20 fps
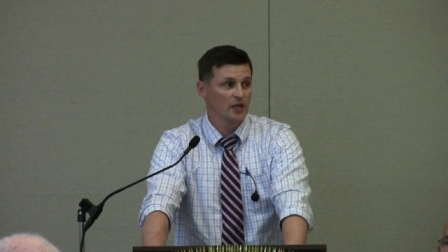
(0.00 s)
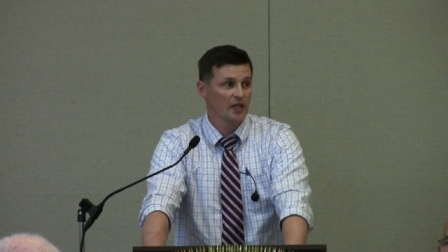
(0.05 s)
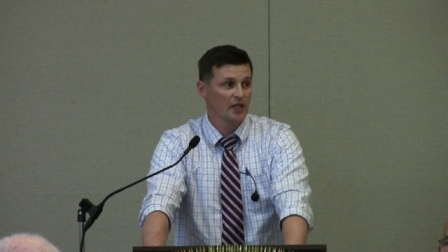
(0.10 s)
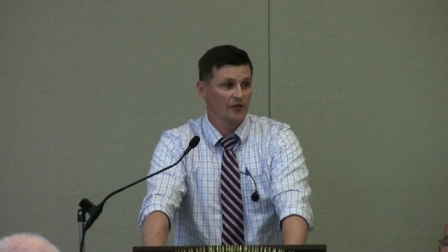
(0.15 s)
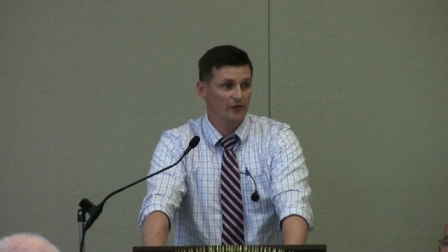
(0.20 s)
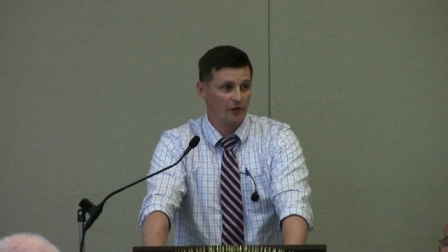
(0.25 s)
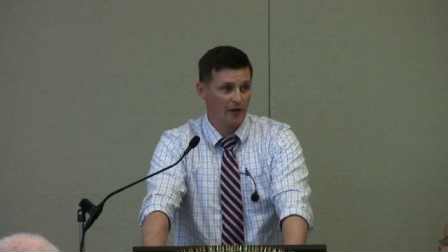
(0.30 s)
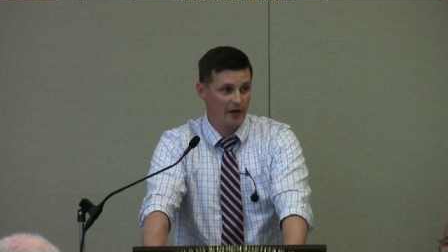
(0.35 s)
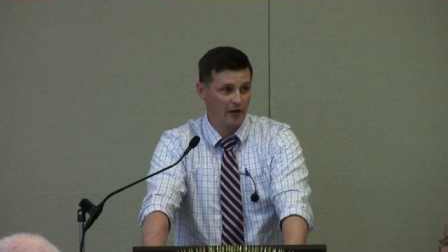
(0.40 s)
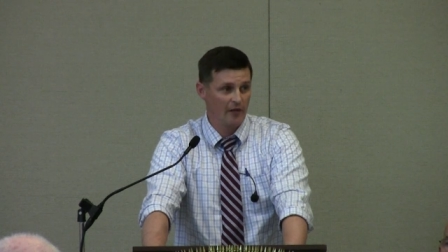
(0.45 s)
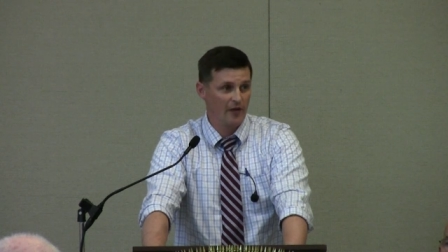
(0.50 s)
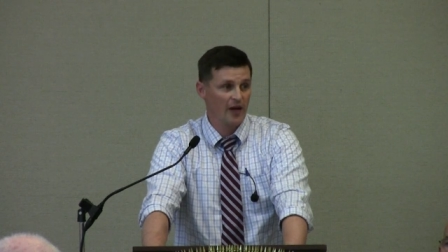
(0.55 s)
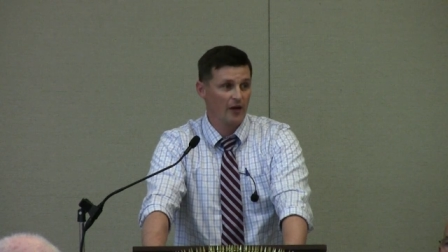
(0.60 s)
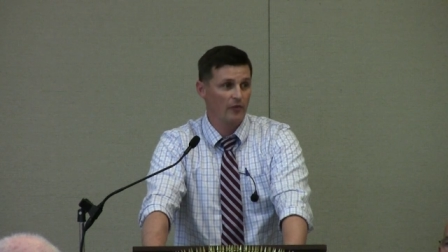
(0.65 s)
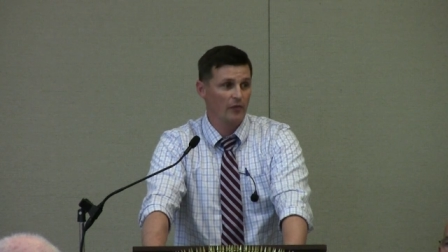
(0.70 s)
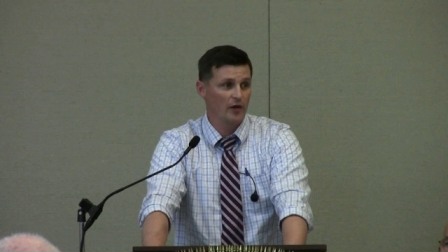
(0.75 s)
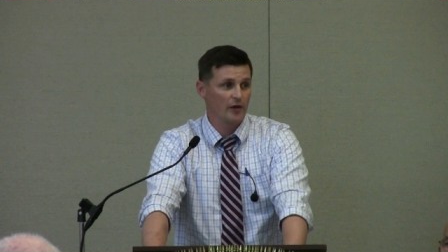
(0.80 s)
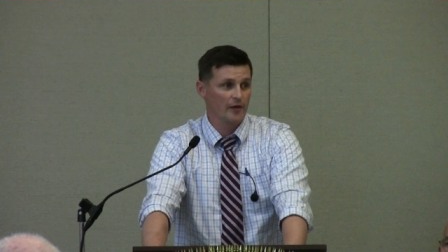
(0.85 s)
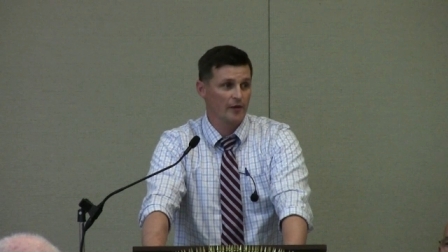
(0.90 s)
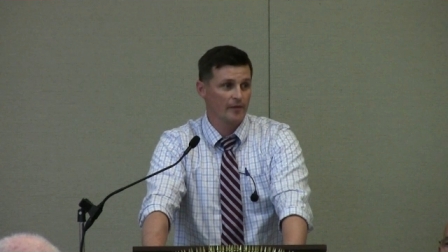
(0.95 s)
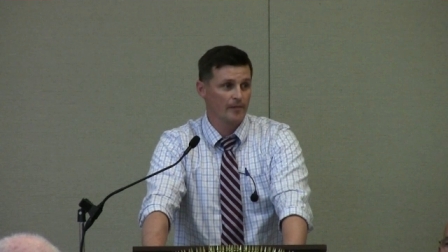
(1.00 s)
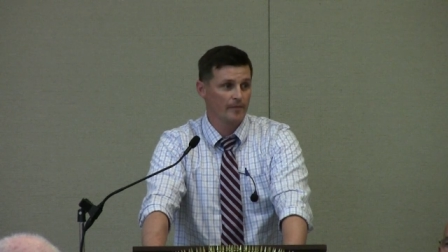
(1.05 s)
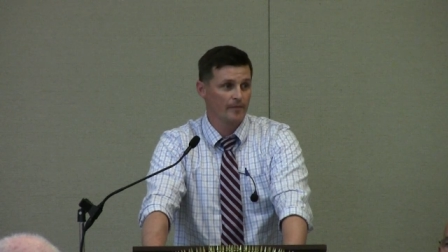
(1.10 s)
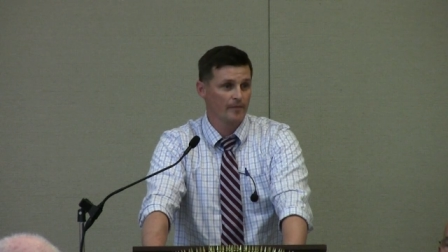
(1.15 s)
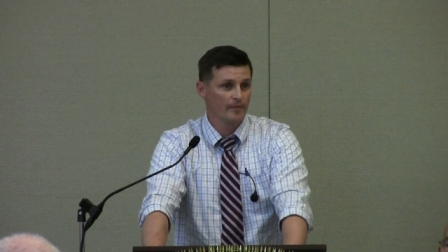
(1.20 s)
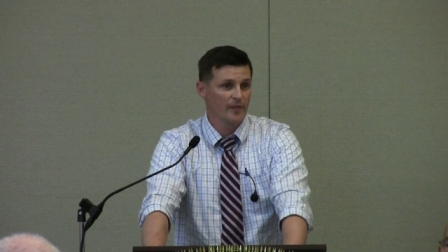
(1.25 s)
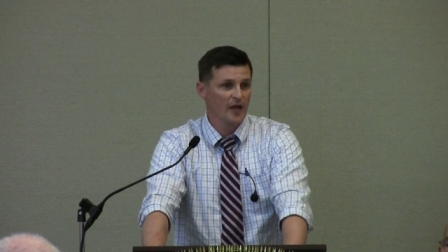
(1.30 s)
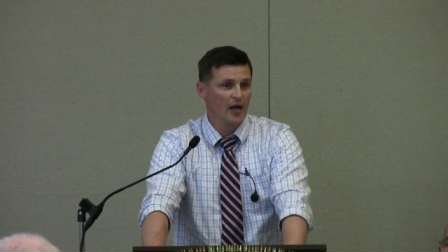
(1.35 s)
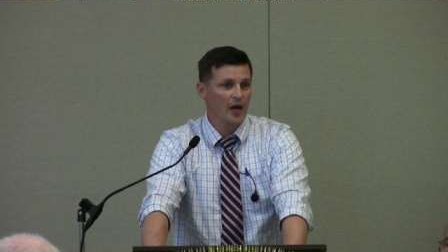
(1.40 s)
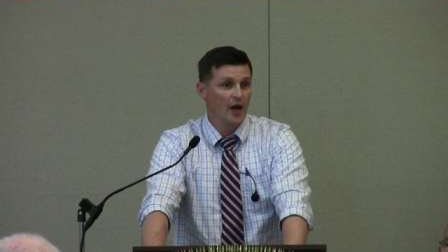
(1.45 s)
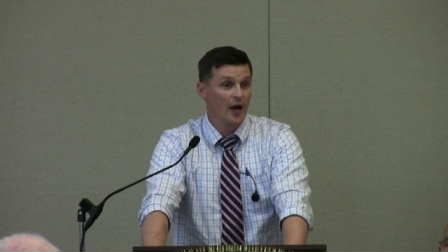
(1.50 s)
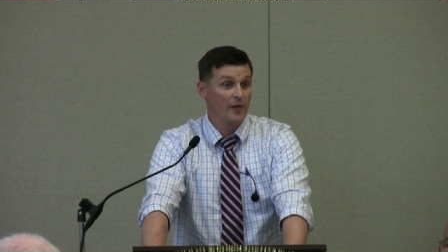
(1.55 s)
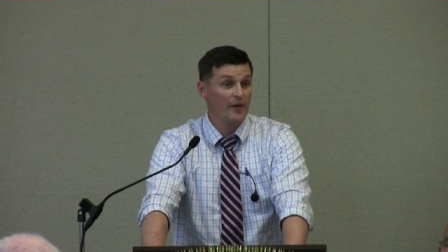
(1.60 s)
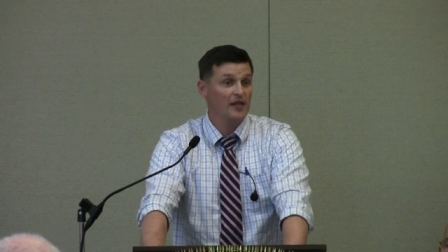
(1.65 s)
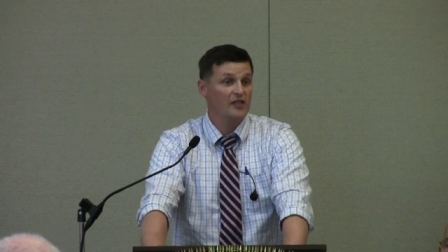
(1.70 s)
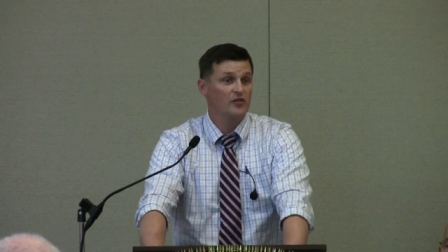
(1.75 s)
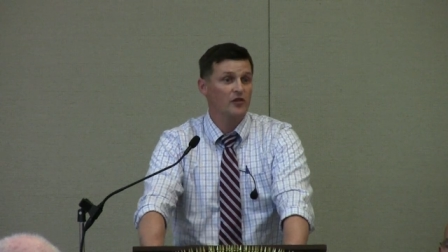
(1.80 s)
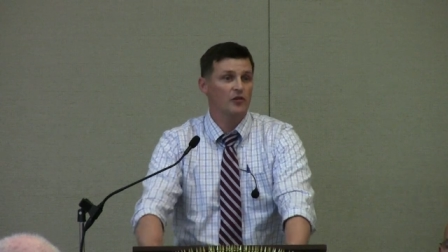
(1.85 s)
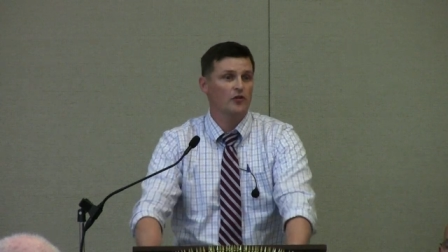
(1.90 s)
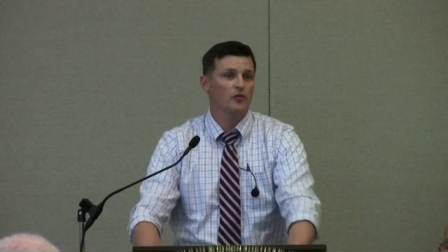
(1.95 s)
I live right on that one. And
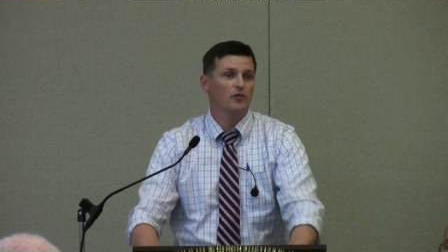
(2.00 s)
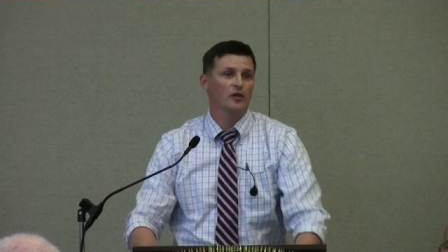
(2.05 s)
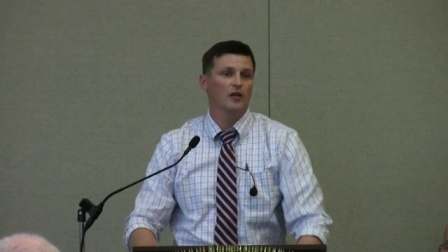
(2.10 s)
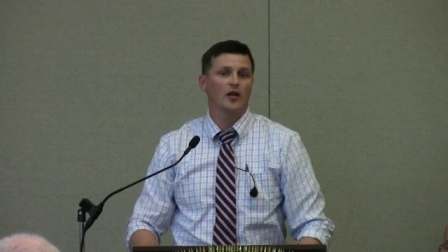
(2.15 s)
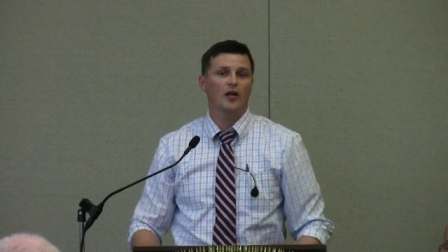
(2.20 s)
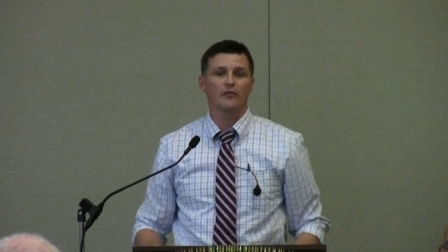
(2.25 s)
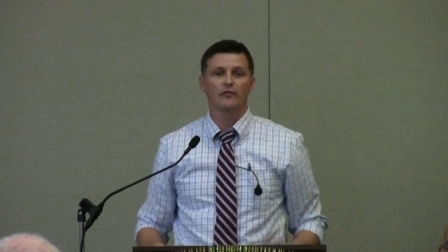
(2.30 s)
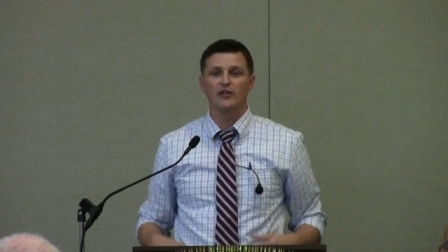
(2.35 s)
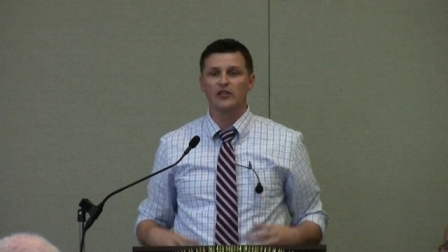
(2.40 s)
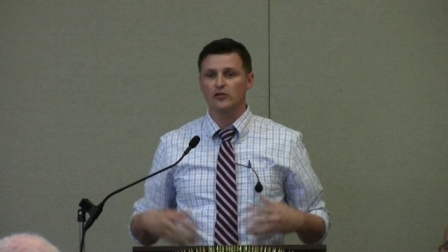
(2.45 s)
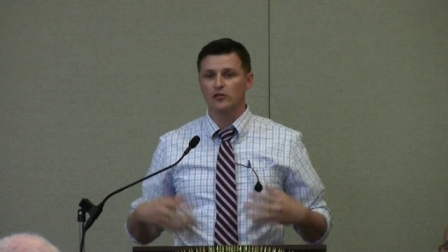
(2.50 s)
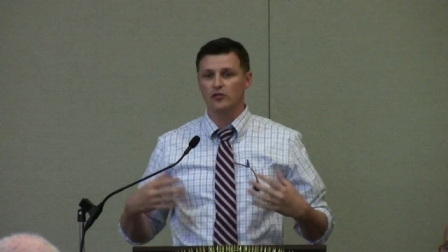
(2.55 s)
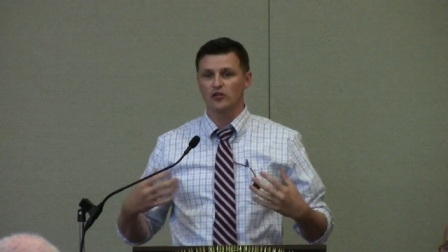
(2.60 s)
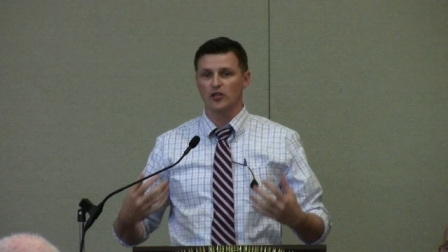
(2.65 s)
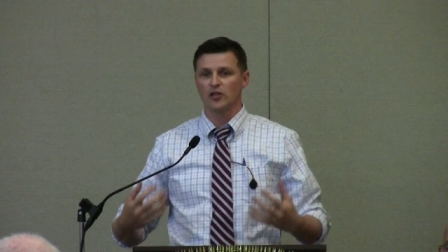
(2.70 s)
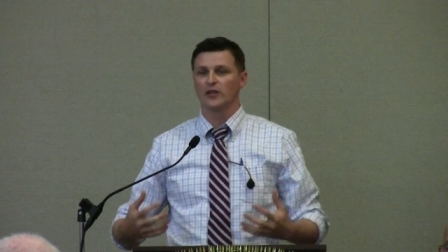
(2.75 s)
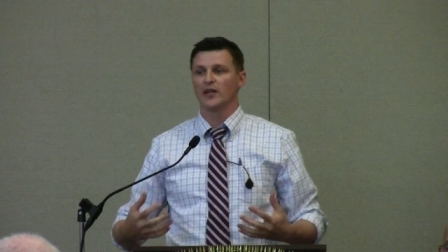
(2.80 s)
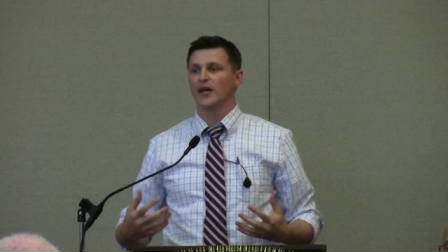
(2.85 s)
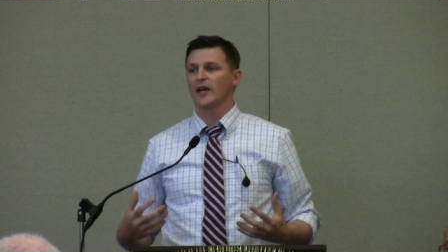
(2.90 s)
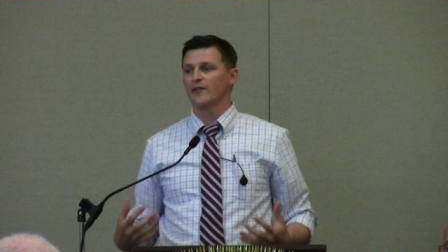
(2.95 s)
then I started doing a lot of research on